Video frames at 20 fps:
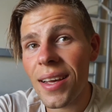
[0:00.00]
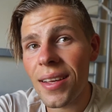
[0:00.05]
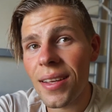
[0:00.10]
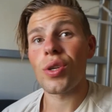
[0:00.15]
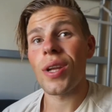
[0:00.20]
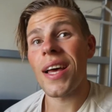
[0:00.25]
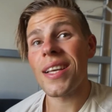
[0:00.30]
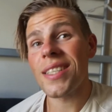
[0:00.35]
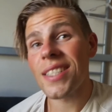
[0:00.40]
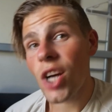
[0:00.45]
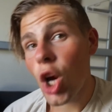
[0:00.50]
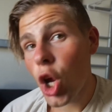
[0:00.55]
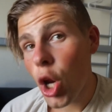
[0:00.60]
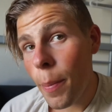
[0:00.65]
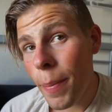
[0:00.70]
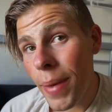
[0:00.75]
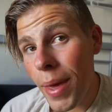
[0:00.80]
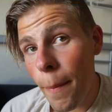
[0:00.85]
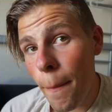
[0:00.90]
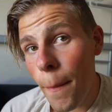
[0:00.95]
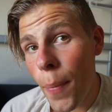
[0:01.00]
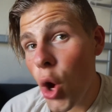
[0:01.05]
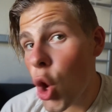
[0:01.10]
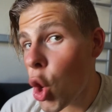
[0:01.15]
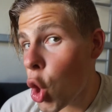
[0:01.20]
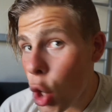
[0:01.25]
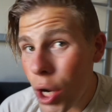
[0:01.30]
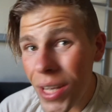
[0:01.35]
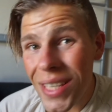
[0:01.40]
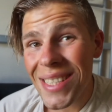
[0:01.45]
So that's gonna be
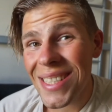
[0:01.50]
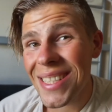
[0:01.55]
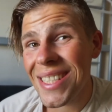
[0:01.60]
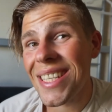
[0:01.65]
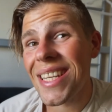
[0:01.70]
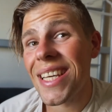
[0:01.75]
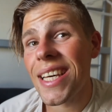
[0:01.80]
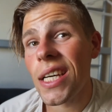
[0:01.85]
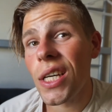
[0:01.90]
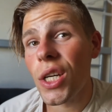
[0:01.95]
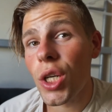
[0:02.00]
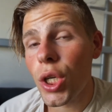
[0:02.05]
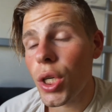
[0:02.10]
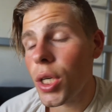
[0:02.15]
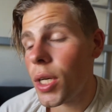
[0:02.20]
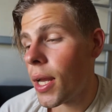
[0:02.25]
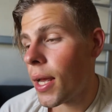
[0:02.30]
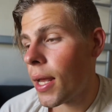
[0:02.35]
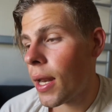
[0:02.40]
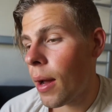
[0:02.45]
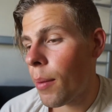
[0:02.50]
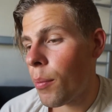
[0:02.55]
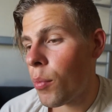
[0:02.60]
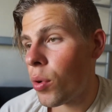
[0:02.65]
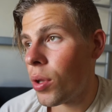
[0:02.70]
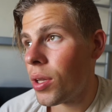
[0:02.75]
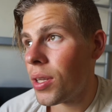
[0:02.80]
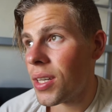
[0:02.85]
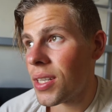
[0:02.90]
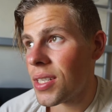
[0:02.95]
pretty did good and I'm
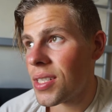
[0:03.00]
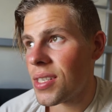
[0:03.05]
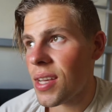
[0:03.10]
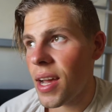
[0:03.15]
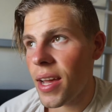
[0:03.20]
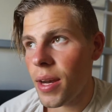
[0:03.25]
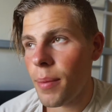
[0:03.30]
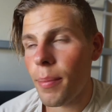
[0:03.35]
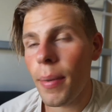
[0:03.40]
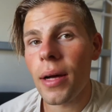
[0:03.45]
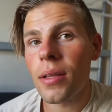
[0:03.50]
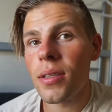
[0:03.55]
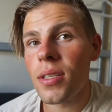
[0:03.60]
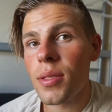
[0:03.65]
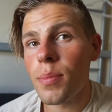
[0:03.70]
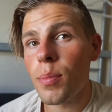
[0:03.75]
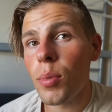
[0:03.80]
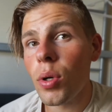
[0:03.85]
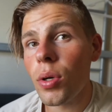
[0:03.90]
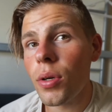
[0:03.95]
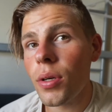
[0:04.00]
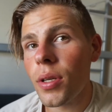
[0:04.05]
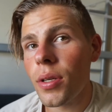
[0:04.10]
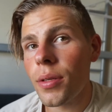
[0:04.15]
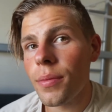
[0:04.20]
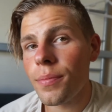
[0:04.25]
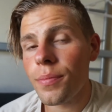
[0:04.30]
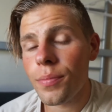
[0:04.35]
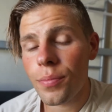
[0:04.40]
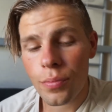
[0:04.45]
really excited about this bulk
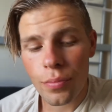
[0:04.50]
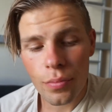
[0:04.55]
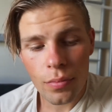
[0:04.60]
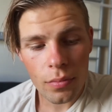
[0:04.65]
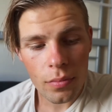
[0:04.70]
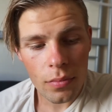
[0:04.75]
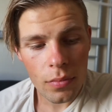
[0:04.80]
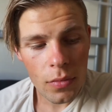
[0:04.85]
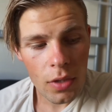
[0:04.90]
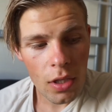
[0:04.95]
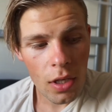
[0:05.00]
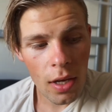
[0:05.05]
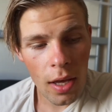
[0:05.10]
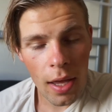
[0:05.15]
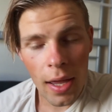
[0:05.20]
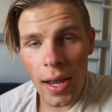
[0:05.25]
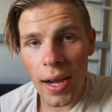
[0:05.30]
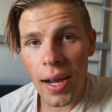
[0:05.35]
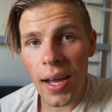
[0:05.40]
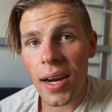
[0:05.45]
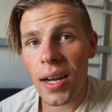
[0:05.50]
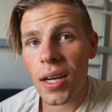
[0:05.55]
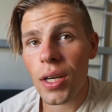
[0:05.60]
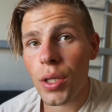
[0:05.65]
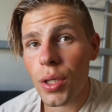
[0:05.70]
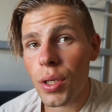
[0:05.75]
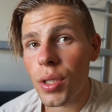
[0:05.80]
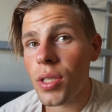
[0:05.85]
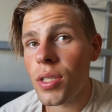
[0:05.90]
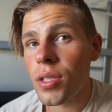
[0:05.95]
and I got a
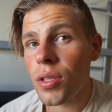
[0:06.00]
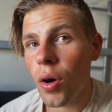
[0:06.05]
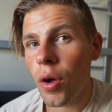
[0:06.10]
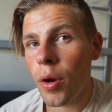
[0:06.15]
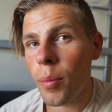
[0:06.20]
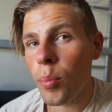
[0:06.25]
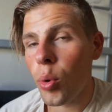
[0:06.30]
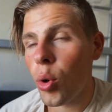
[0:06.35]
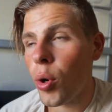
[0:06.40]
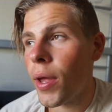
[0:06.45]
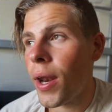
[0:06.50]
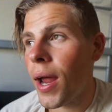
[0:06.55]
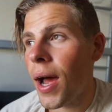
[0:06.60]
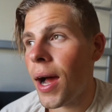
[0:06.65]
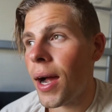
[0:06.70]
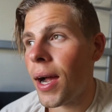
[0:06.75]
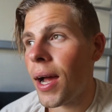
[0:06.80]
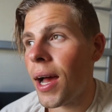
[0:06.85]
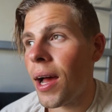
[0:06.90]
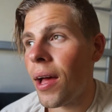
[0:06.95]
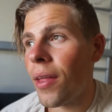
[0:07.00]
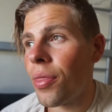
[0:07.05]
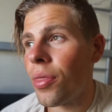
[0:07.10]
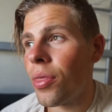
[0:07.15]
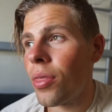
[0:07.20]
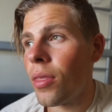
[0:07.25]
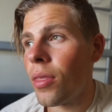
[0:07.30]
good starting point I got